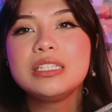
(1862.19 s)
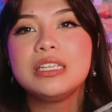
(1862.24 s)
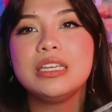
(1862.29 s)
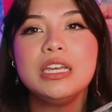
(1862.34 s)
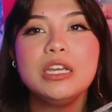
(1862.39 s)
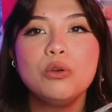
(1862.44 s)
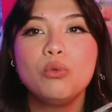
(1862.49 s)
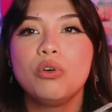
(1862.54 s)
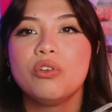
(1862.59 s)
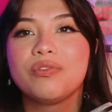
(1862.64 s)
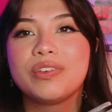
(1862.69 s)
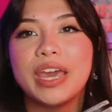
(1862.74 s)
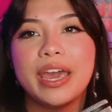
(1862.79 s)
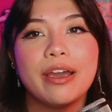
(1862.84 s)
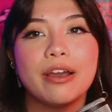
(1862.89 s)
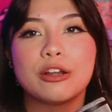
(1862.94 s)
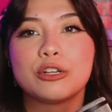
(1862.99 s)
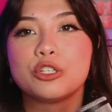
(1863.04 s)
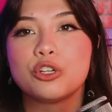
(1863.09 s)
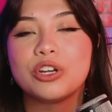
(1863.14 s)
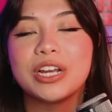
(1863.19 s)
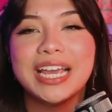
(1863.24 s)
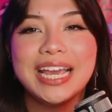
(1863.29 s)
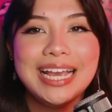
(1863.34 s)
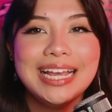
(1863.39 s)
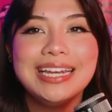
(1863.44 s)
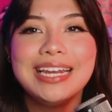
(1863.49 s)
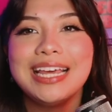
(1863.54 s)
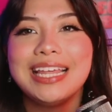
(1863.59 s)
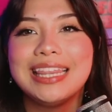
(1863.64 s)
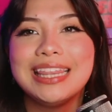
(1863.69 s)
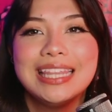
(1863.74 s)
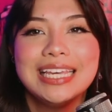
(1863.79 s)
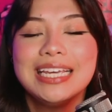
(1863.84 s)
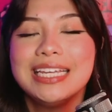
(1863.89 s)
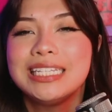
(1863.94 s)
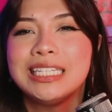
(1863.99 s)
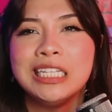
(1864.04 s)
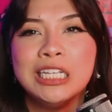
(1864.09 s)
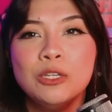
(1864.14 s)
Teen Wolf character in
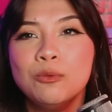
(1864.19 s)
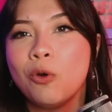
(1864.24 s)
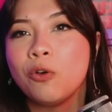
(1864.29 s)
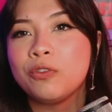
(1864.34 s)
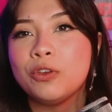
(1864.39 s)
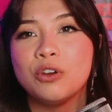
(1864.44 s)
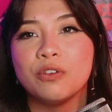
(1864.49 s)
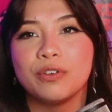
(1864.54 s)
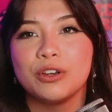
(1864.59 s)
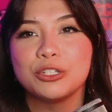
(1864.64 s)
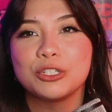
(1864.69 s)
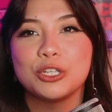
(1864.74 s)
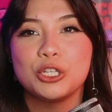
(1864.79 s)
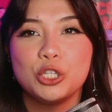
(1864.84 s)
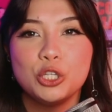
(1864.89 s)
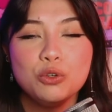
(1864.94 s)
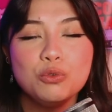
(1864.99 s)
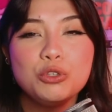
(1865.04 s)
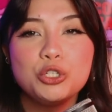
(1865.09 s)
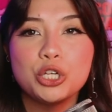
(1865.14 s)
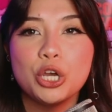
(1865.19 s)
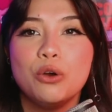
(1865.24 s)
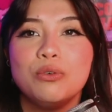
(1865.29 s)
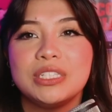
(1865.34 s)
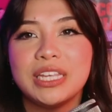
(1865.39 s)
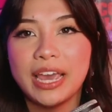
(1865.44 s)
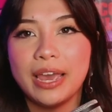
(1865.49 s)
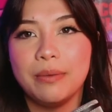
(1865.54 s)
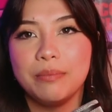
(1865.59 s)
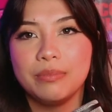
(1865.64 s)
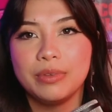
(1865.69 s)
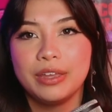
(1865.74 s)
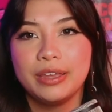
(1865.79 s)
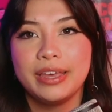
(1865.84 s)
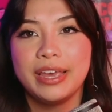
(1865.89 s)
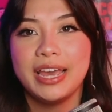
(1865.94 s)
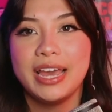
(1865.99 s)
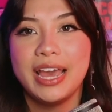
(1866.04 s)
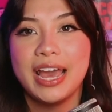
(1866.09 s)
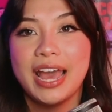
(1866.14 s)
the Teen Wolf universe, you chose him.
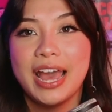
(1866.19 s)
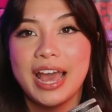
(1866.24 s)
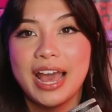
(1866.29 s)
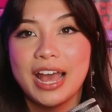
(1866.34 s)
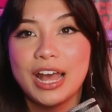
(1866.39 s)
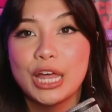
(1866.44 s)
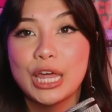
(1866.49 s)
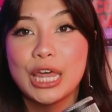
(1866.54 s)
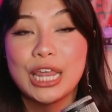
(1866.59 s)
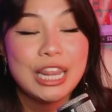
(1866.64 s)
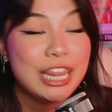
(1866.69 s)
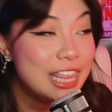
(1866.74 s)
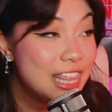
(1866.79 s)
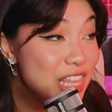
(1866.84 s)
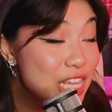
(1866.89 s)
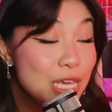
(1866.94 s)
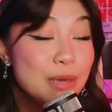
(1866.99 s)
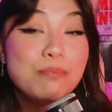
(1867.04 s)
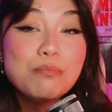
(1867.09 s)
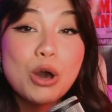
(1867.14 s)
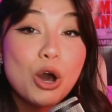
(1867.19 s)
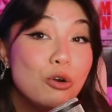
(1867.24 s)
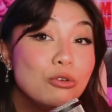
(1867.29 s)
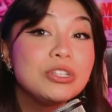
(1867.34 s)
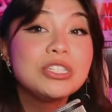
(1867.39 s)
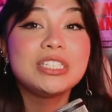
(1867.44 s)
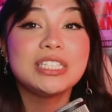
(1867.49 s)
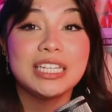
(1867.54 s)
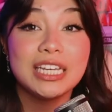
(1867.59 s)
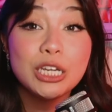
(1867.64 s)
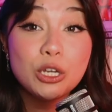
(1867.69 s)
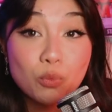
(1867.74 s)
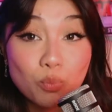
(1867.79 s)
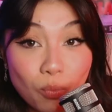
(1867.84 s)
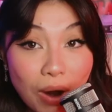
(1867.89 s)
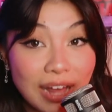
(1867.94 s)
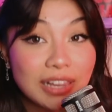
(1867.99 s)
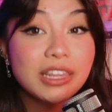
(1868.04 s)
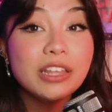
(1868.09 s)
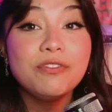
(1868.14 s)
The most
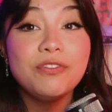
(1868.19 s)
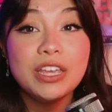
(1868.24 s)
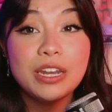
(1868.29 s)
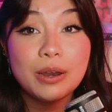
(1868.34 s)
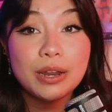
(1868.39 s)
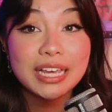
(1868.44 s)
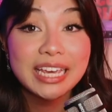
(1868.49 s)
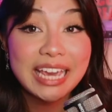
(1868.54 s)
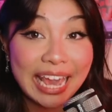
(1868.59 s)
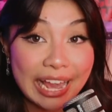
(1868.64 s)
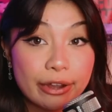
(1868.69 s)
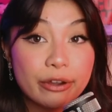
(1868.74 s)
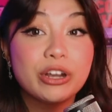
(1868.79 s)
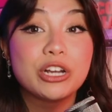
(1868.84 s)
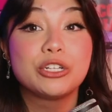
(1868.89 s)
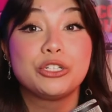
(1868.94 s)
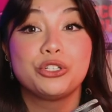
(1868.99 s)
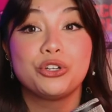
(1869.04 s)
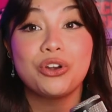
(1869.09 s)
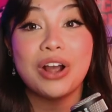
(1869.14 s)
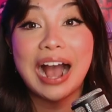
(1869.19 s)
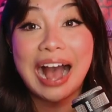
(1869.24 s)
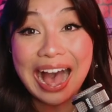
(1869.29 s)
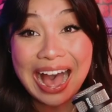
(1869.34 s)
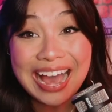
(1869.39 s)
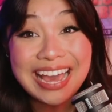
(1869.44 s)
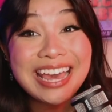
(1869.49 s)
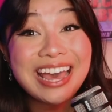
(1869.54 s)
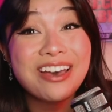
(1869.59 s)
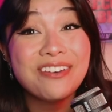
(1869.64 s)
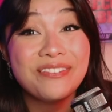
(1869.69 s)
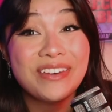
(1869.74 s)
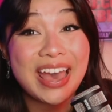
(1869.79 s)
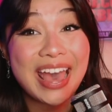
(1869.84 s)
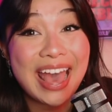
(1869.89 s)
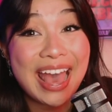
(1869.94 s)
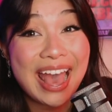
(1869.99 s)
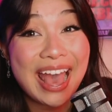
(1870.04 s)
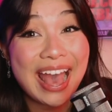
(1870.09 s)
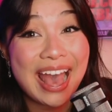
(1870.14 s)
irrelevant character I have
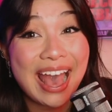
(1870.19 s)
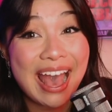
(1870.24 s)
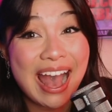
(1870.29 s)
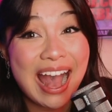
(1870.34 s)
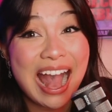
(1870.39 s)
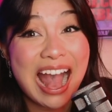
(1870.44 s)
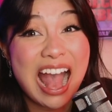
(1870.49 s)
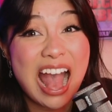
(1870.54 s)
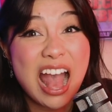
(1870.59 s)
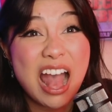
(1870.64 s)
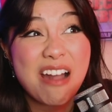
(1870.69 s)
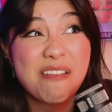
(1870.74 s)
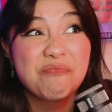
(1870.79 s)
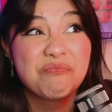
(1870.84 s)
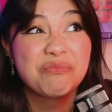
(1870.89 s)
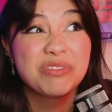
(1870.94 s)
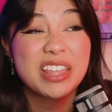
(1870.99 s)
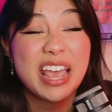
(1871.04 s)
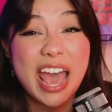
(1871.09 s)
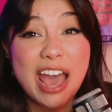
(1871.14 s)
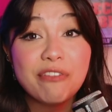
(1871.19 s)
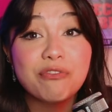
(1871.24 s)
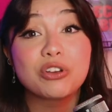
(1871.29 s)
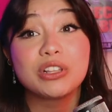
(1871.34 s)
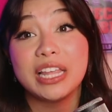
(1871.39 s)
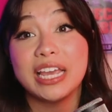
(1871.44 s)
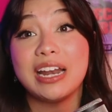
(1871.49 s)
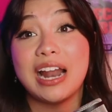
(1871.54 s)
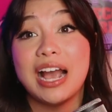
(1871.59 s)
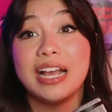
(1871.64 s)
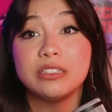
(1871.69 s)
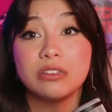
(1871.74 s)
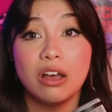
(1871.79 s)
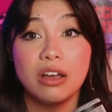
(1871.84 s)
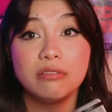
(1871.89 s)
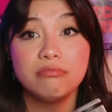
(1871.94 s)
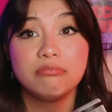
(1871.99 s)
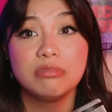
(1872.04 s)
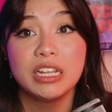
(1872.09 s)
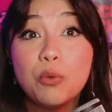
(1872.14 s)
ever laid eyes
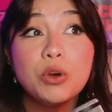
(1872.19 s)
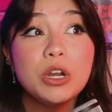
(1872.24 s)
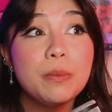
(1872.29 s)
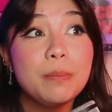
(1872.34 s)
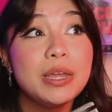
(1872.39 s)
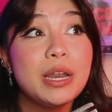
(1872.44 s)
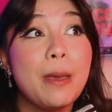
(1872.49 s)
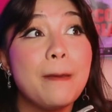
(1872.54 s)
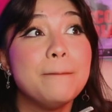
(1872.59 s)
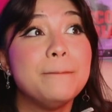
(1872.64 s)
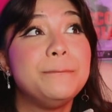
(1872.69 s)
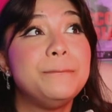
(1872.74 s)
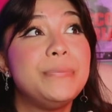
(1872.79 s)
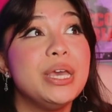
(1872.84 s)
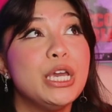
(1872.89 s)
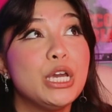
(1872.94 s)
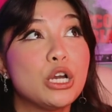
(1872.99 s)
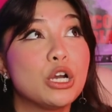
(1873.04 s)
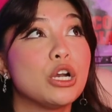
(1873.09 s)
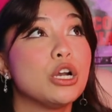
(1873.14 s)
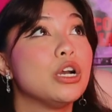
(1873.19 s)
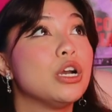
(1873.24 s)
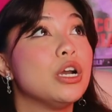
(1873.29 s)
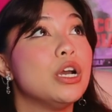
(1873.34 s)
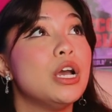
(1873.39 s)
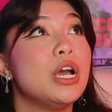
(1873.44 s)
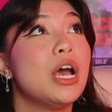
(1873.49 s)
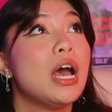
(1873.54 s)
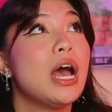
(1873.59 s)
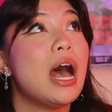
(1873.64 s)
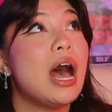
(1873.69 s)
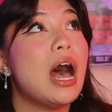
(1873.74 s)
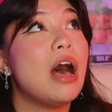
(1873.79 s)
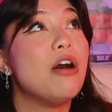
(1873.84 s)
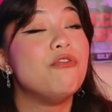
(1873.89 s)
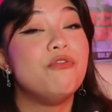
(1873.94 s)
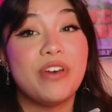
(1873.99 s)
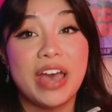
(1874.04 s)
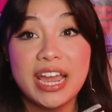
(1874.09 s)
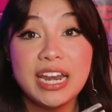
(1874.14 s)
on. It would have been a bigger
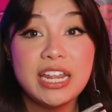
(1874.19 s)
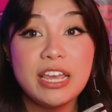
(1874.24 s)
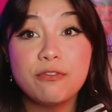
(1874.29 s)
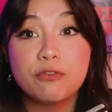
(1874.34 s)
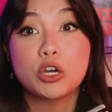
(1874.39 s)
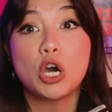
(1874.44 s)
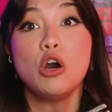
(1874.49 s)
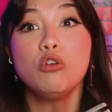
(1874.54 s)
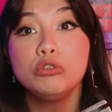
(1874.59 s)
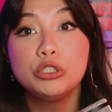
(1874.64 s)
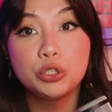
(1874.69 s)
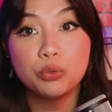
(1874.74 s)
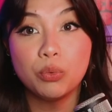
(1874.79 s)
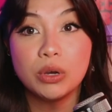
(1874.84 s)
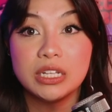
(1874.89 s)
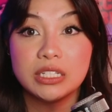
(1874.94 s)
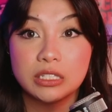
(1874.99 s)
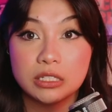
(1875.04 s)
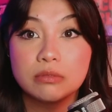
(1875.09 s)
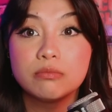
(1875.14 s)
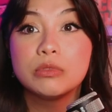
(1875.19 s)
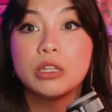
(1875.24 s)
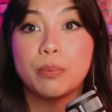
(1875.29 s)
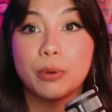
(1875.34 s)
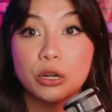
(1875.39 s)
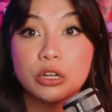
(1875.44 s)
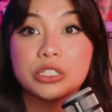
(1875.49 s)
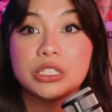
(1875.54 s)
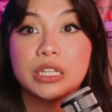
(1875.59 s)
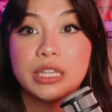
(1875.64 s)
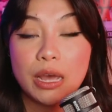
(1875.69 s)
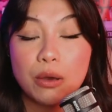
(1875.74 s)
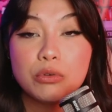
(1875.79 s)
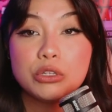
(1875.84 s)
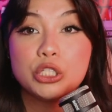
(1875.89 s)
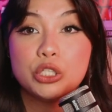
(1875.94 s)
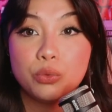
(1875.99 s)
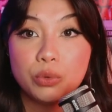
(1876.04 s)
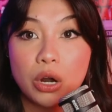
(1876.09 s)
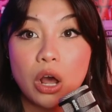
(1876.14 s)
event if Coach was the person that
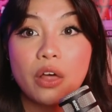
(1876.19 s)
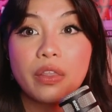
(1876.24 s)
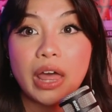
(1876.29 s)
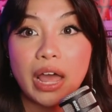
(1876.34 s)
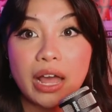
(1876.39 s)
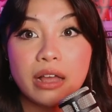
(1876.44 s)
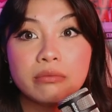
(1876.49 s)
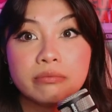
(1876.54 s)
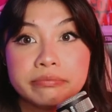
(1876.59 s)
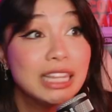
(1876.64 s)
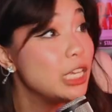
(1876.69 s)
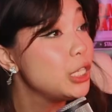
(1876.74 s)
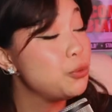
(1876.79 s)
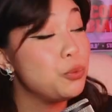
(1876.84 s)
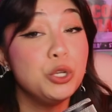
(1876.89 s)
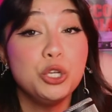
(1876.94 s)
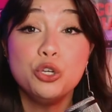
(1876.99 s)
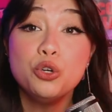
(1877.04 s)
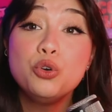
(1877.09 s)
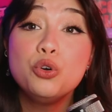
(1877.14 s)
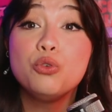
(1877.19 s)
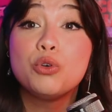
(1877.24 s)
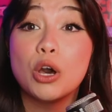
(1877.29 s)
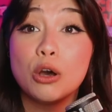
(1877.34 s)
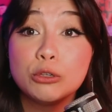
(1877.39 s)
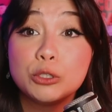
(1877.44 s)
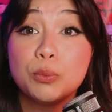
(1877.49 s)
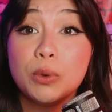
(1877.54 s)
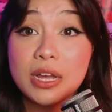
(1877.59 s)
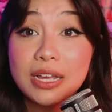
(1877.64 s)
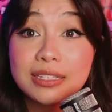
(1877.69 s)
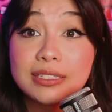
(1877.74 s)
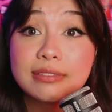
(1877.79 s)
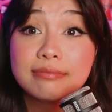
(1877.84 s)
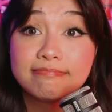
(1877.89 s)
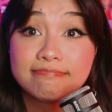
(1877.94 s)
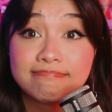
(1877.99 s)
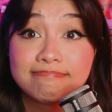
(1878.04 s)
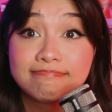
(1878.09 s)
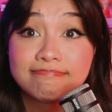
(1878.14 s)
was doing all that. At least we knew who Coach
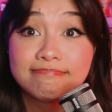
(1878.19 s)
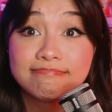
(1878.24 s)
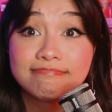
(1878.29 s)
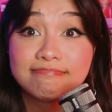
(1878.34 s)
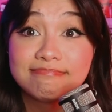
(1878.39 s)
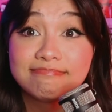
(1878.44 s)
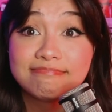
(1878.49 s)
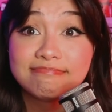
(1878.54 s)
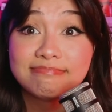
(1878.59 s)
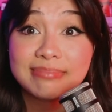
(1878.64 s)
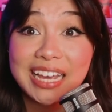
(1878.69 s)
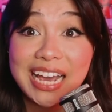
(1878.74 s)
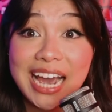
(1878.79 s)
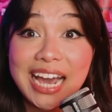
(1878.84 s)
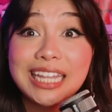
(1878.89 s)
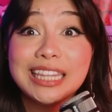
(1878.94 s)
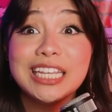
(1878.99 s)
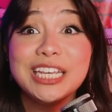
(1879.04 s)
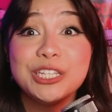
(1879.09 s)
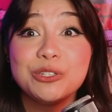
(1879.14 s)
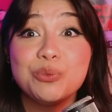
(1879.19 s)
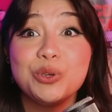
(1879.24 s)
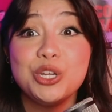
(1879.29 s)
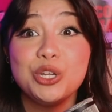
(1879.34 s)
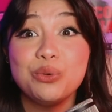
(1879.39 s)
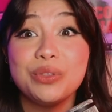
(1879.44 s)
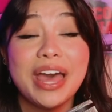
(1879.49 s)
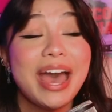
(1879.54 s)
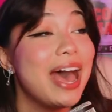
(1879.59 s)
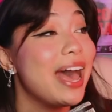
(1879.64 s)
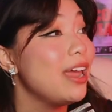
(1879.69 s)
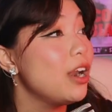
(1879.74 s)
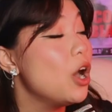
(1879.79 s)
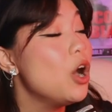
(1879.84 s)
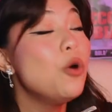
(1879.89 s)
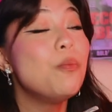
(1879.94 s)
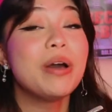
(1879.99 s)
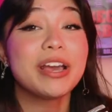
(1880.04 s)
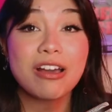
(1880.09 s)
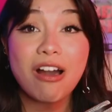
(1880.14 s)
was. At least we knew that.
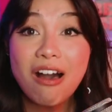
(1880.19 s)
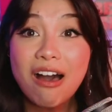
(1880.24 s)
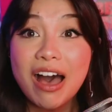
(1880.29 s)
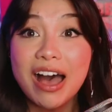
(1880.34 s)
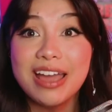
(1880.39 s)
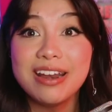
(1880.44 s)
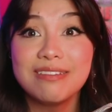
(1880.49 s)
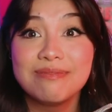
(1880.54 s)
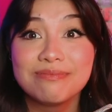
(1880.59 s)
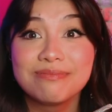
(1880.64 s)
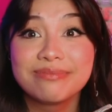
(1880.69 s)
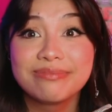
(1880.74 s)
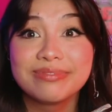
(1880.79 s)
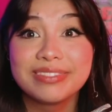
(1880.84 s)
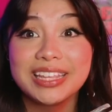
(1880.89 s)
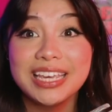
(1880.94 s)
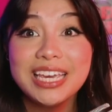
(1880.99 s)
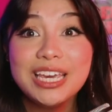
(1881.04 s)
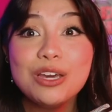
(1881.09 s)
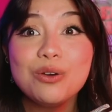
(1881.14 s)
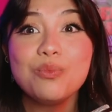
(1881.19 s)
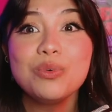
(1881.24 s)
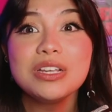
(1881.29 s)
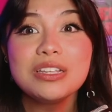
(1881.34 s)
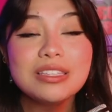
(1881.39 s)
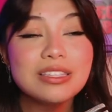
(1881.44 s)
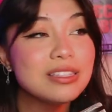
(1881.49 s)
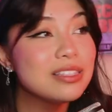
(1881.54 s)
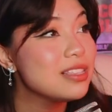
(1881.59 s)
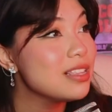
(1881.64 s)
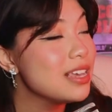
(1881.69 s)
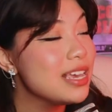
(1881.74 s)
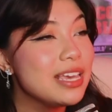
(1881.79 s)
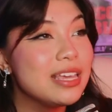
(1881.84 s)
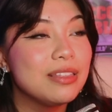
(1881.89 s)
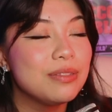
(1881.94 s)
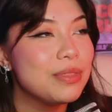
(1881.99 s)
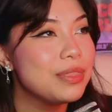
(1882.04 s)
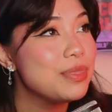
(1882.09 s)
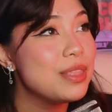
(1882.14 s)
Oh my God. It was,
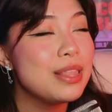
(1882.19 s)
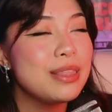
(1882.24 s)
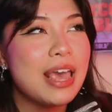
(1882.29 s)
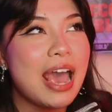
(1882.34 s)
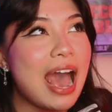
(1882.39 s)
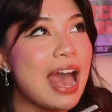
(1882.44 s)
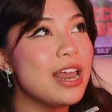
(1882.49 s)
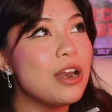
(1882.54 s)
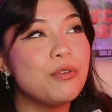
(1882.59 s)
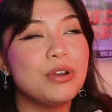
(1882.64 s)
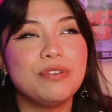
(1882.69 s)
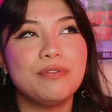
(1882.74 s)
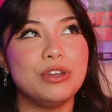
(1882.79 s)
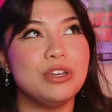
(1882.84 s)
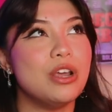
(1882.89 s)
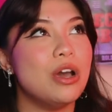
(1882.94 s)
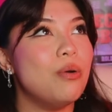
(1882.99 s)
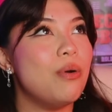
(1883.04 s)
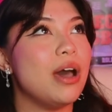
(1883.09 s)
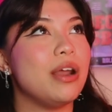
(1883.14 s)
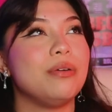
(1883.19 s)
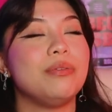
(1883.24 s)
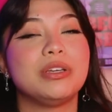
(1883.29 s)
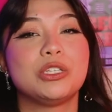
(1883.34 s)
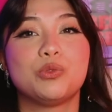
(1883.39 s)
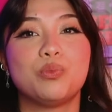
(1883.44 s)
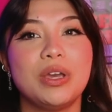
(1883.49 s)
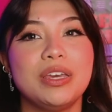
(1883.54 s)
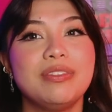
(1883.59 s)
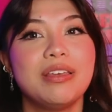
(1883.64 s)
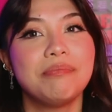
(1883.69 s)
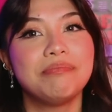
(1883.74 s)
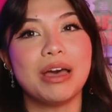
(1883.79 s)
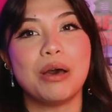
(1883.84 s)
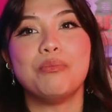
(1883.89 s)
I don't even know how to explain that.